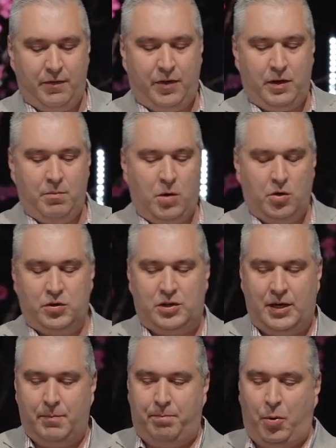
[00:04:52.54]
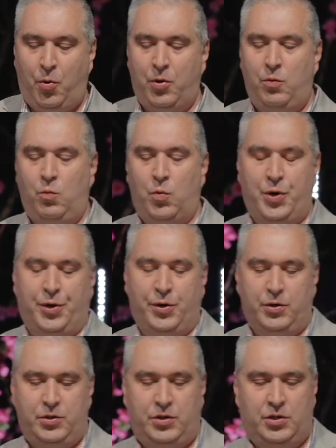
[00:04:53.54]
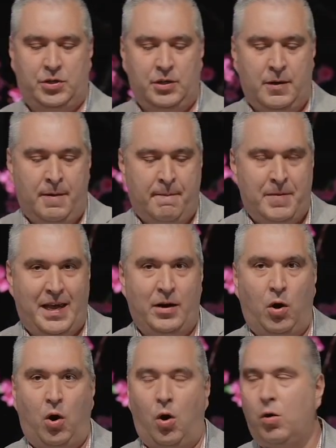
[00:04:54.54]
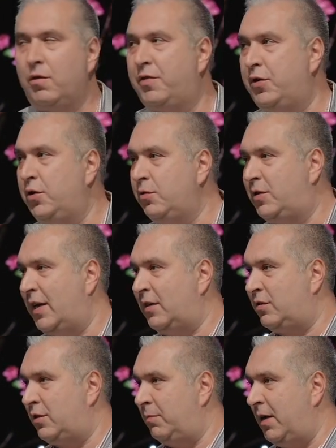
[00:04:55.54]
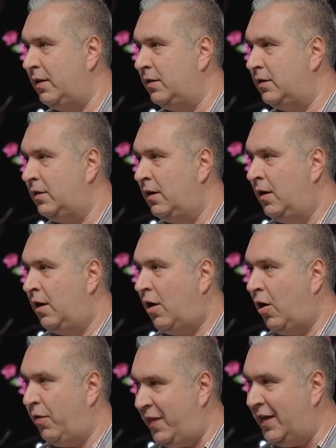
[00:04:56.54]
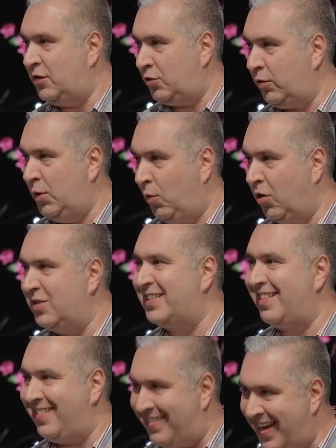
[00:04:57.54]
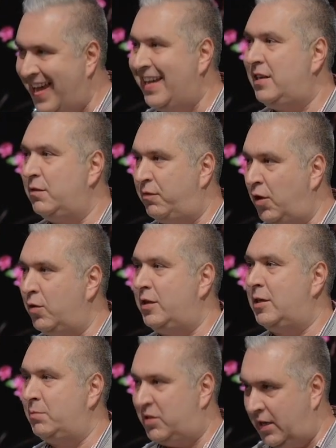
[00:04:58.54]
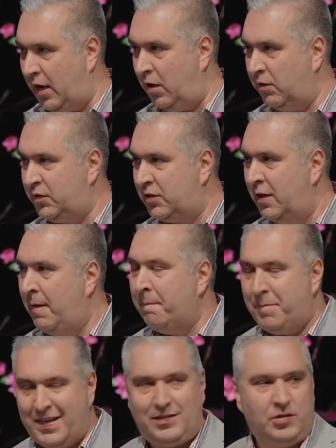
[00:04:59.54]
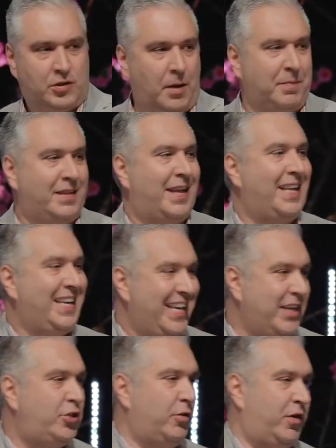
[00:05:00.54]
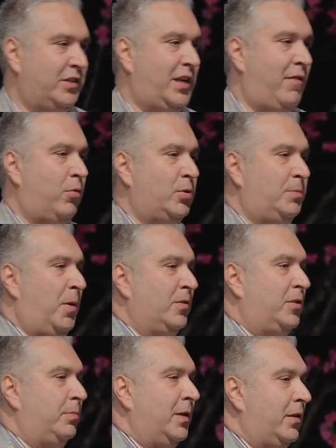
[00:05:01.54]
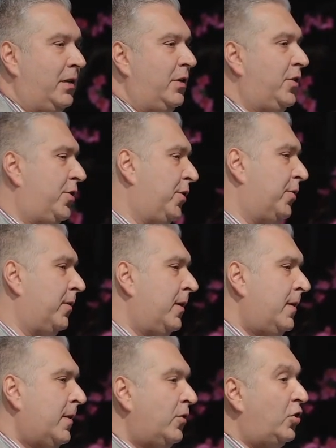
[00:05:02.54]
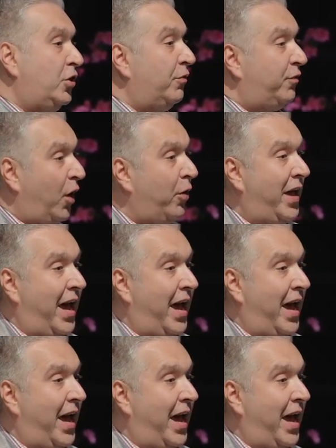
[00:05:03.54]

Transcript: of the most important words in all of the New Testament are these three words. They devoted themselves. This is something that each of us have a responsibility to do, to devote